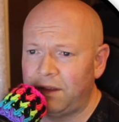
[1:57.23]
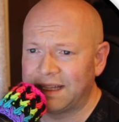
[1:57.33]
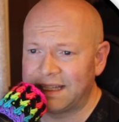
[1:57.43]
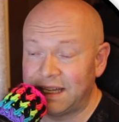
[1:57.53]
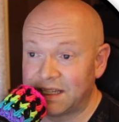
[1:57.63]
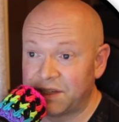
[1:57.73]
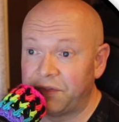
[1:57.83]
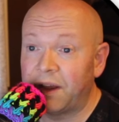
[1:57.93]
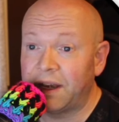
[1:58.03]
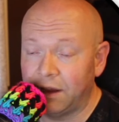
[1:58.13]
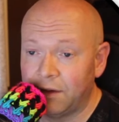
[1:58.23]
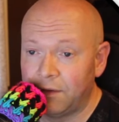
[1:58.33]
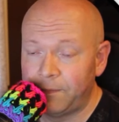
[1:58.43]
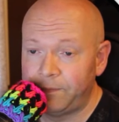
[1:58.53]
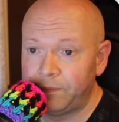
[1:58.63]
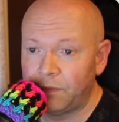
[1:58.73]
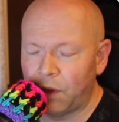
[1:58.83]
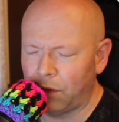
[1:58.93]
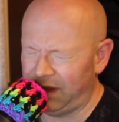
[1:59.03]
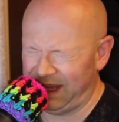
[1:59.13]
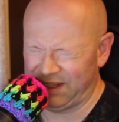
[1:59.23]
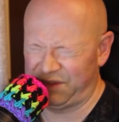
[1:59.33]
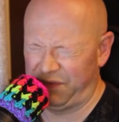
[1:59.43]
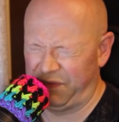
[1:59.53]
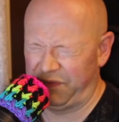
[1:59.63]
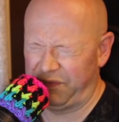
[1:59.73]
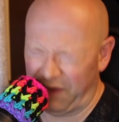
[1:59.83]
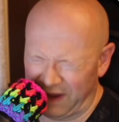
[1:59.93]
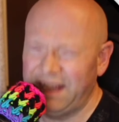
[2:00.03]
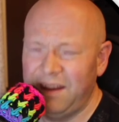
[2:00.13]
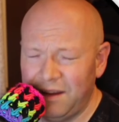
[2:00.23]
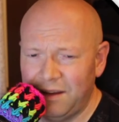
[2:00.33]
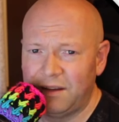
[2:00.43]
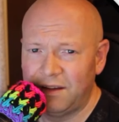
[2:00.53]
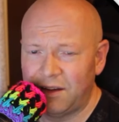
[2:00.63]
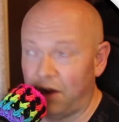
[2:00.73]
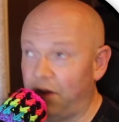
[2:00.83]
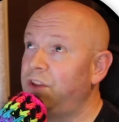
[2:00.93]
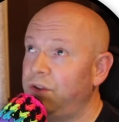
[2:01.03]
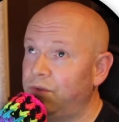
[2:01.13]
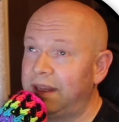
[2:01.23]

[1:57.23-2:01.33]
it, it's funny. No, it's funny? Are you